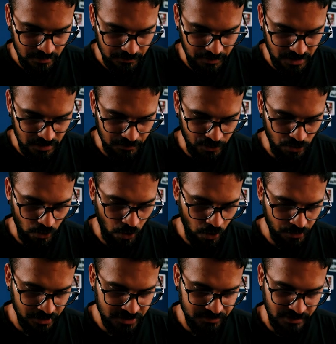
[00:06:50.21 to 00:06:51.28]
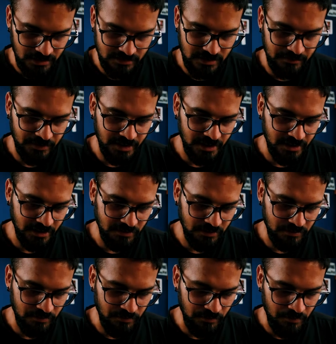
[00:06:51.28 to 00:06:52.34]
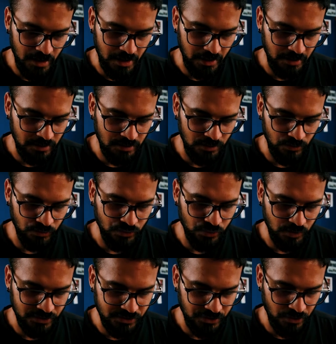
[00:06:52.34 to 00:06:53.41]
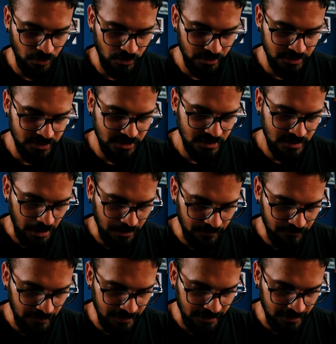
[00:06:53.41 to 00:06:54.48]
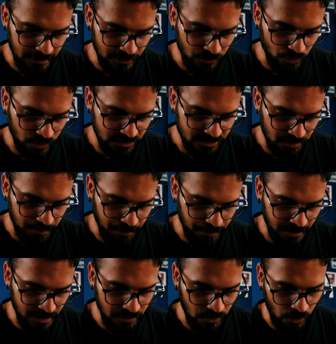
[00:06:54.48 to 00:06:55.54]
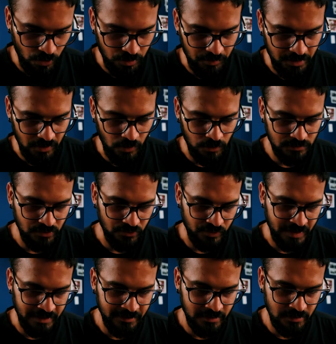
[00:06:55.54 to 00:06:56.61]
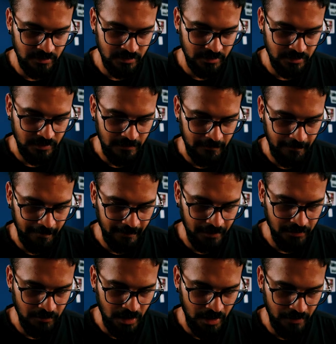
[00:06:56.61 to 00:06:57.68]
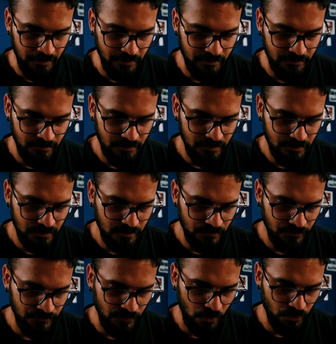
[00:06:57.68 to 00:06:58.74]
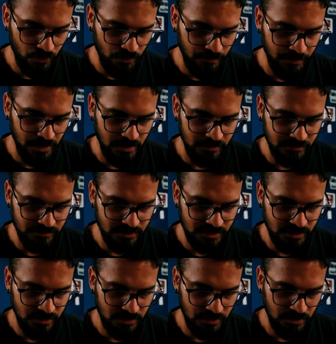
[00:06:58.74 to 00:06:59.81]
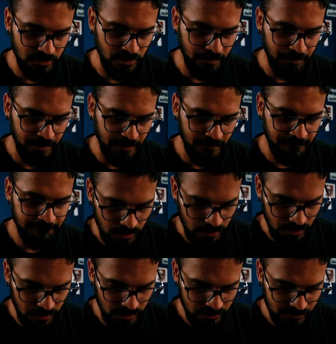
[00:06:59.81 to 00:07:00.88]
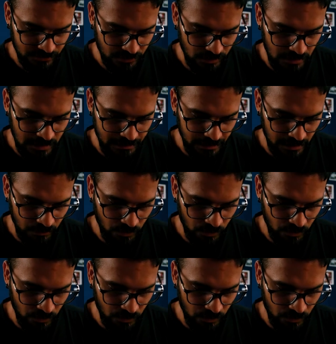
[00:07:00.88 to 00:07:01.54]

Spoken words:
becoming orange because I'm taking my hue towards the orange. And if I take it towards the pink, all the red color in my photo becomes the pink. So I